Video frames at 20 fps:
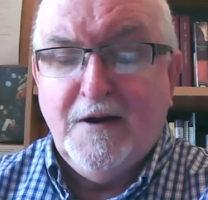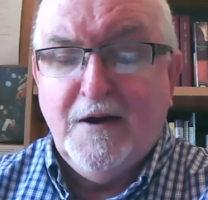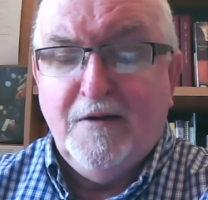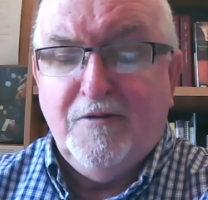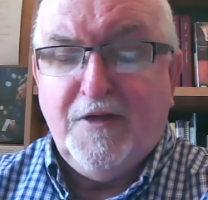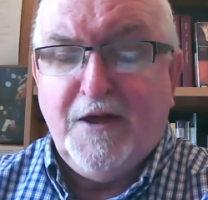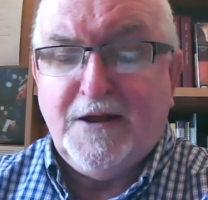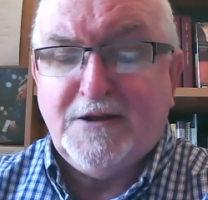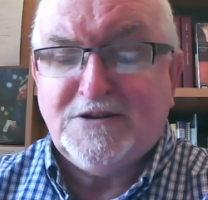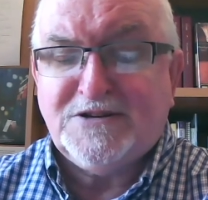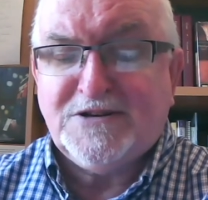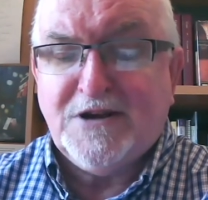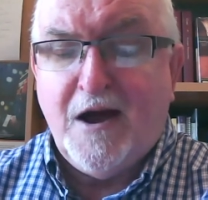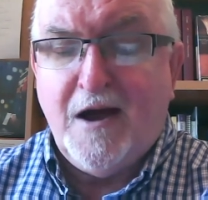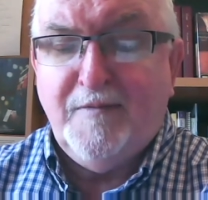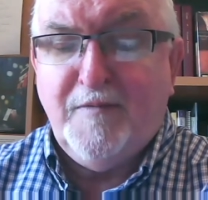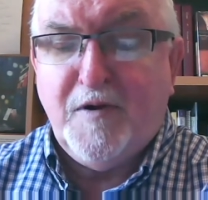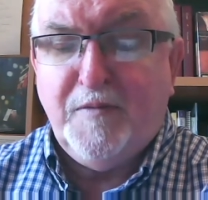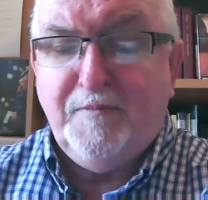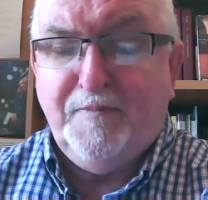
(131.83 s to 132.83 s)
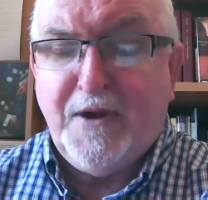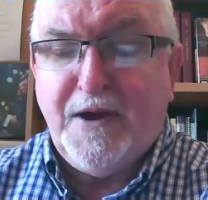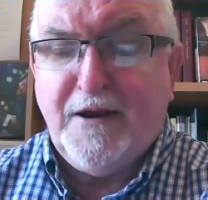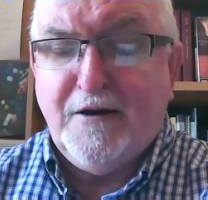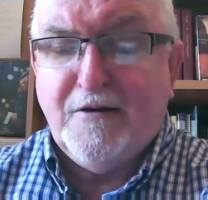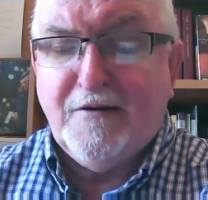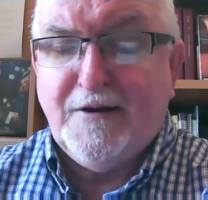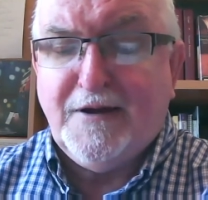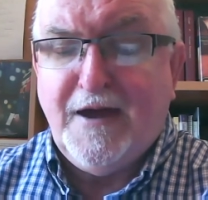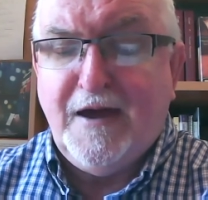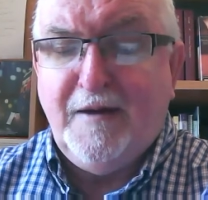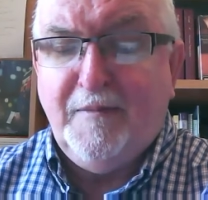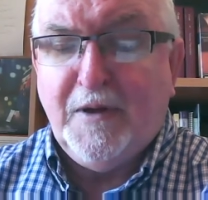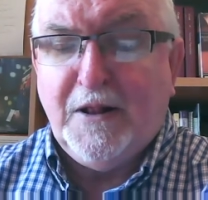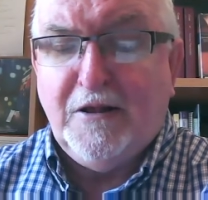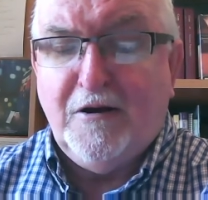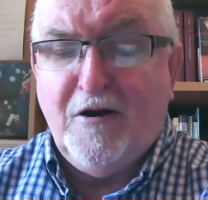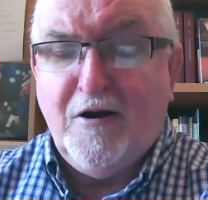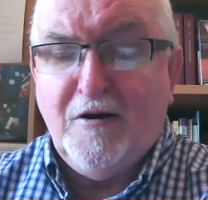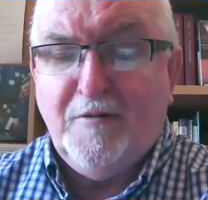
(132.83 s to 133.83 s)
Then Simon Peter came
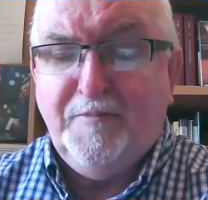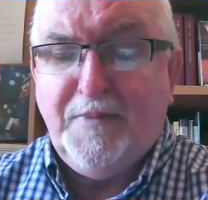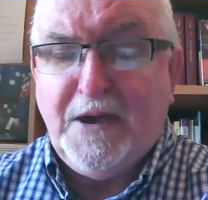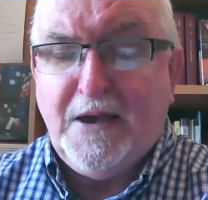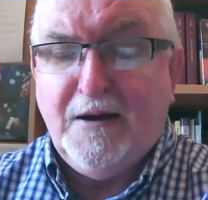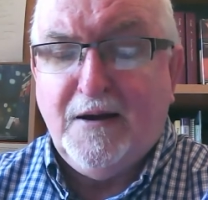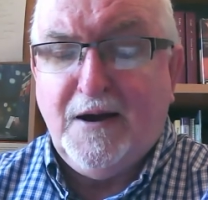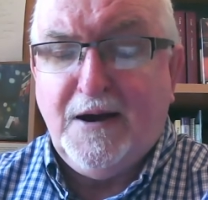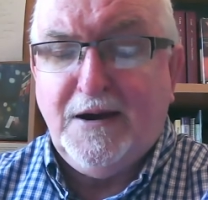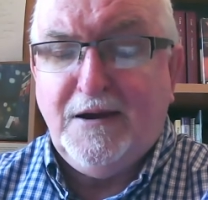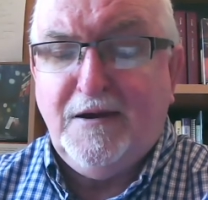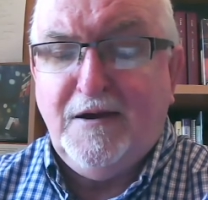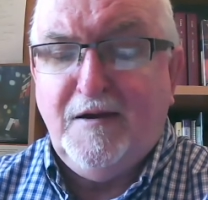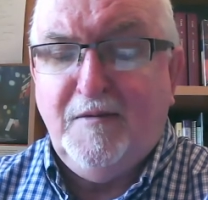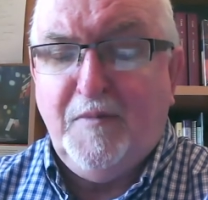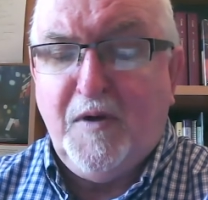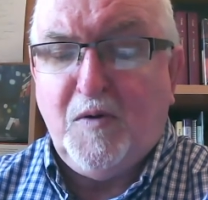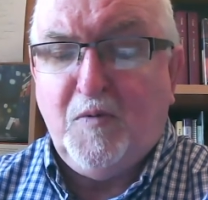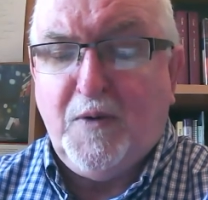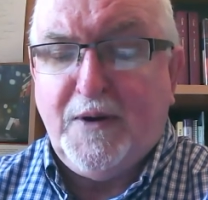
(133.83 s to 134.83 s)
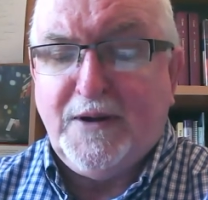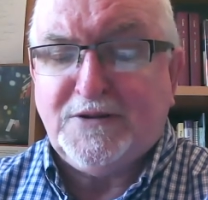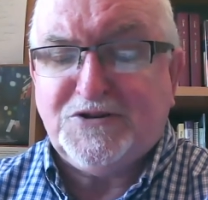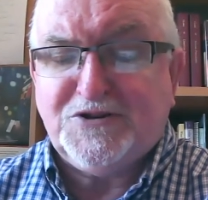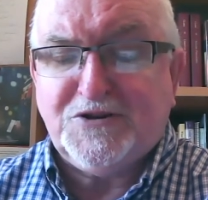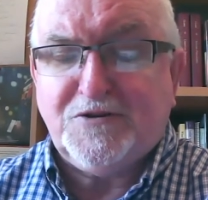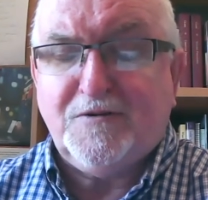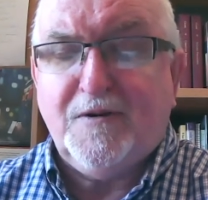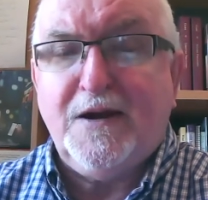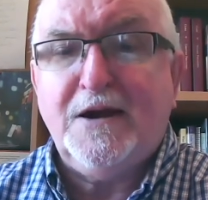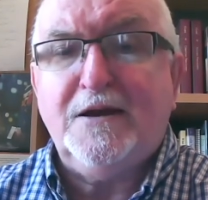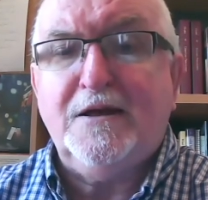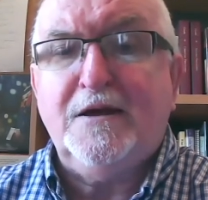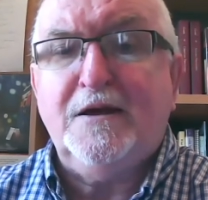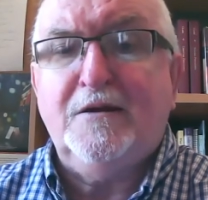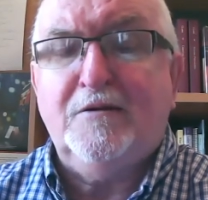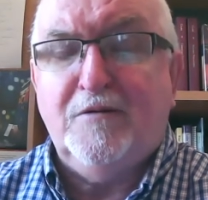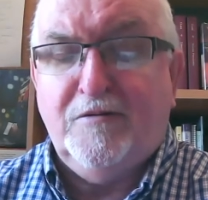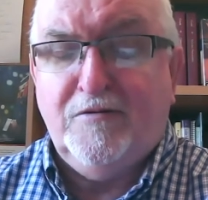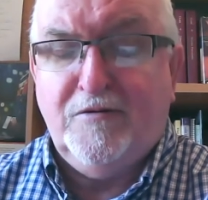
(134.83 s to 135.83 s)
along behind him and went straight
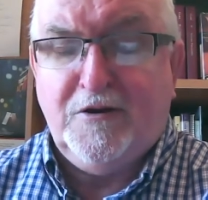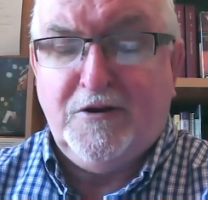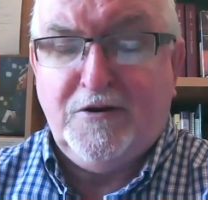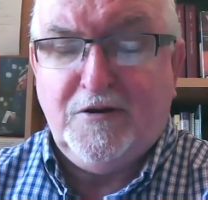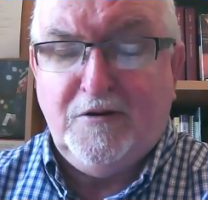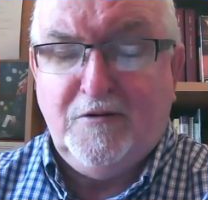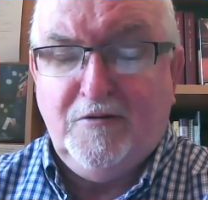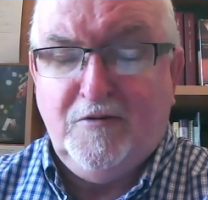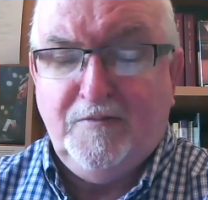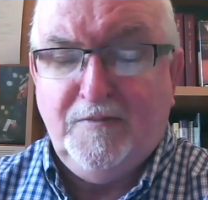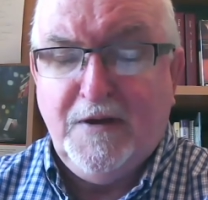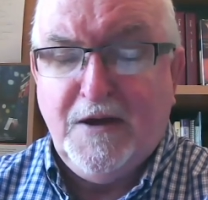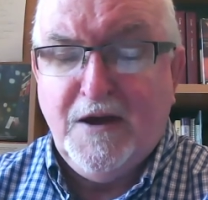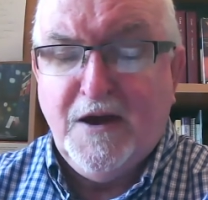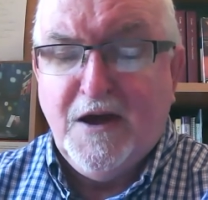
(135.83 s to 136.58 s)
into the tomb.